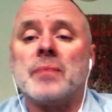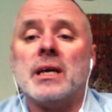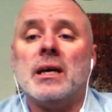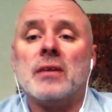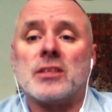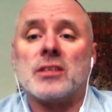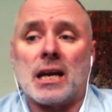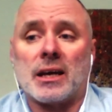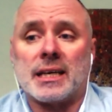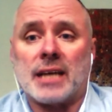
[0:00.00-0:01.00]
The
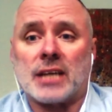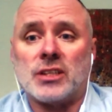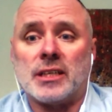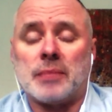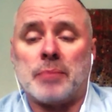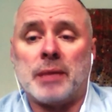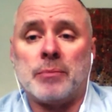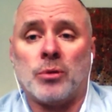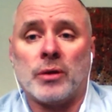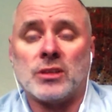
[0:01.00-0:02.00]
satellite connection is it
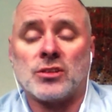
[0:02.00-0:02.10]
pinpoints the